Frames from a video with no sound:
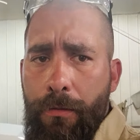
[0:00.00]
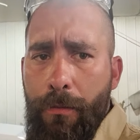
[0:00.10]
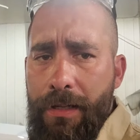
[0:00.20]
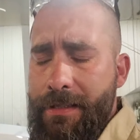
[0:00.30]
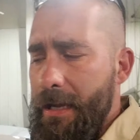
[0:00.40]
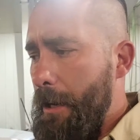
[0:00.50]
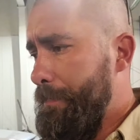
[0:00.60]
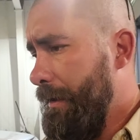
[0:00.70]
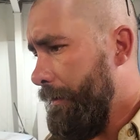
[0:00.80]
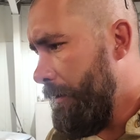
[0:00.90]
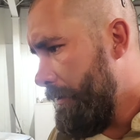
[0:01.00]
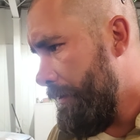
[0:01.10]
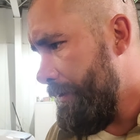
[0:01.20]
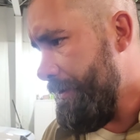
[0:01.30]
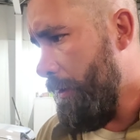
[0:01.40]
What's happening?
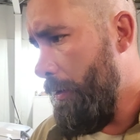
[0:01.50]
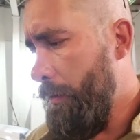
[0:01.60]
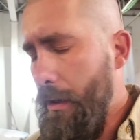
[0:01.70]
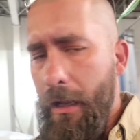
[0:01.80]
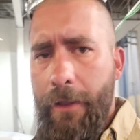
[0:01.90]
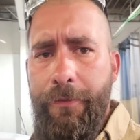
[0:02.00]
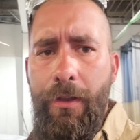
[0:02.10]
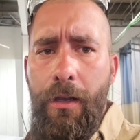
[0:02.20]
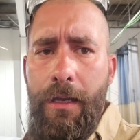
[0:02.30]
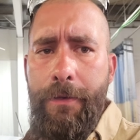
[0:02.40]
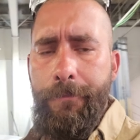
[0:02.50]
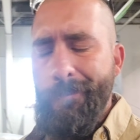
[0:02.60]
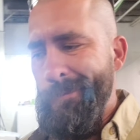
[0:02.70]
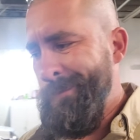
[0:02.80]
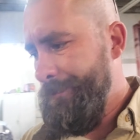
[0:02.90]
So I've got
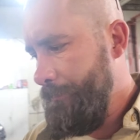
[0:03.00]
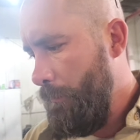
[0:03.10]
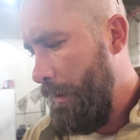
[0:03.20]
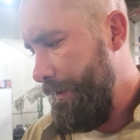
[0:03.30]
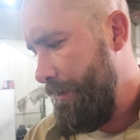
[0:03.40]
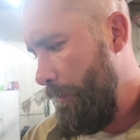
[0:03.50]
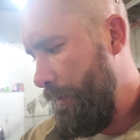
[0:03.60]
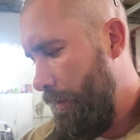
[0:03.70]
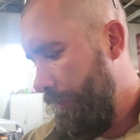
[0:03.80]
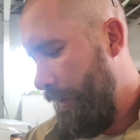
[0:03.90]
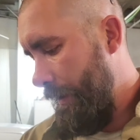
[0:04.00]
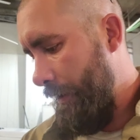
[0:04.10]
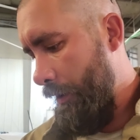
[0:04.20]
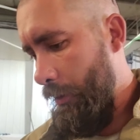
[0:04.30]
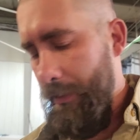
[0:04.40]
what's going on right
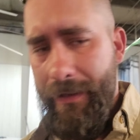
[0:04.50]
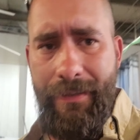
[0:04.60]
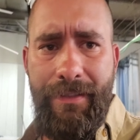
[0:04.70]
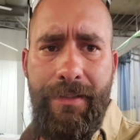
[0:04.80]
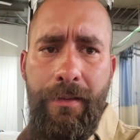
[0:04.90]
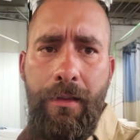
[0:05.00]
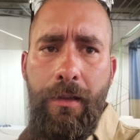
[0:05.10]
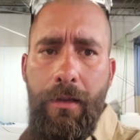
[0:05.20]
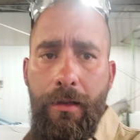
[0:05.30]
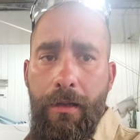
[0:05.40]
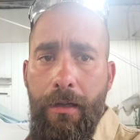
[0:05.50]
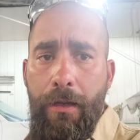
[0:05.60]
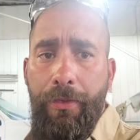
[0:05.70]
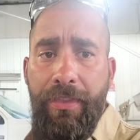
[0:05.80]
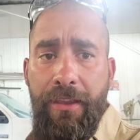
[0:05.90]
here is
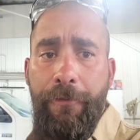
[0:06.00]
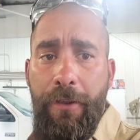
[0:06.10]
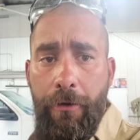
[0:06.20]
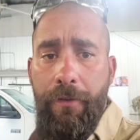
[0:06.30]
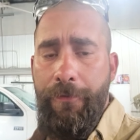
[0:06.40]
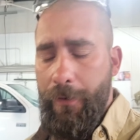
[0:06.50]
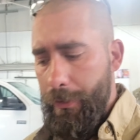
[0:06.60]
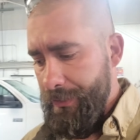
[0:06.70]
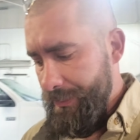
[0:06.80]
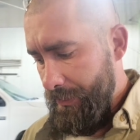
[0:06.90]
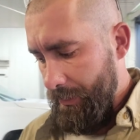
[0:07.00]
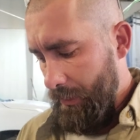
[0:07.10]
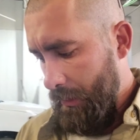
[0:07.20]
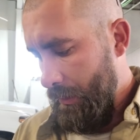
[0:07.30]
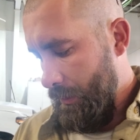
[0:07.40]
the very first
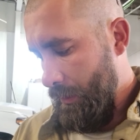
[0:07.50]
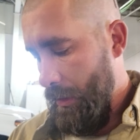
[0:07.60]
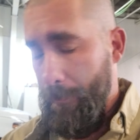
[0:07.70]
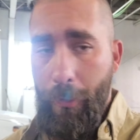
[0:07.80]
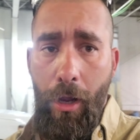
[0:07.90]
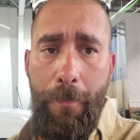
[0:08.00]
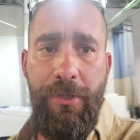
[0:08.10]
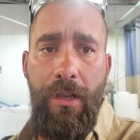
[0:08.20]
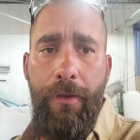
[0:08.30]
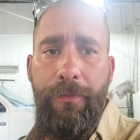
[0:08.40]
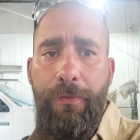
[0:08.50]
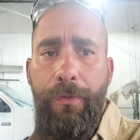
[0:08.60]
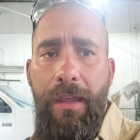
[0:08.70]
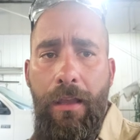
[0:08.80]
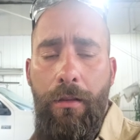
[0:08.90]
prop shaft for
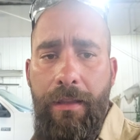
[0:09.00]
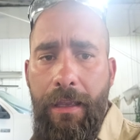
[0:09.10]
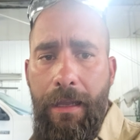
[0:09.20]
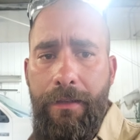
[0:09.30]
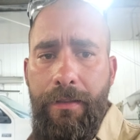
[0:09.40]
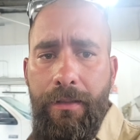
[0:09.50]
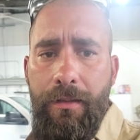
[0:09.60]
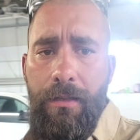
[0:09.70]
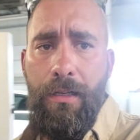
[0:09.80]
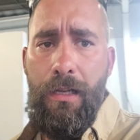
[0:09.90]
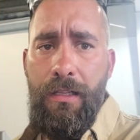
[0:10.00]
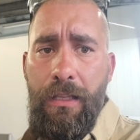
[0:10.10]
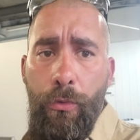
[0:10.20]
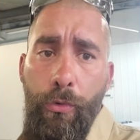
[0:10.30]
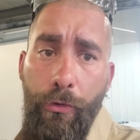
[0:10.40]
the Hellcat
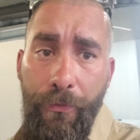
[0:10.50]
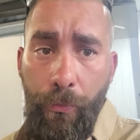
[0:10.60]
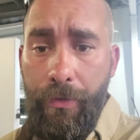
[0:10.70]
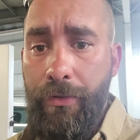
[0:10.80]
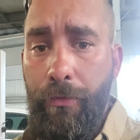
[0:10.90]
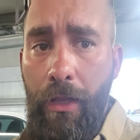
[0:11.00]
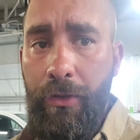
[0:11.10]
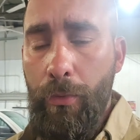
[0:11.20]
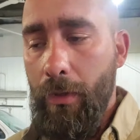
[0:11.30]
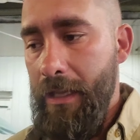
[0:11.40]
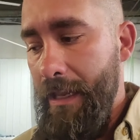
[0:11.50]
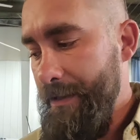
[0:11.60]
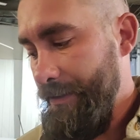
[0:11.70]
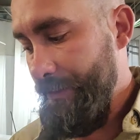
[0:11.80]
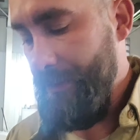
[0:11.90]
in order for it to run dual
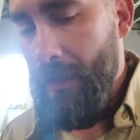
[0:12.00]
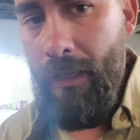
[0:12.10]
cases.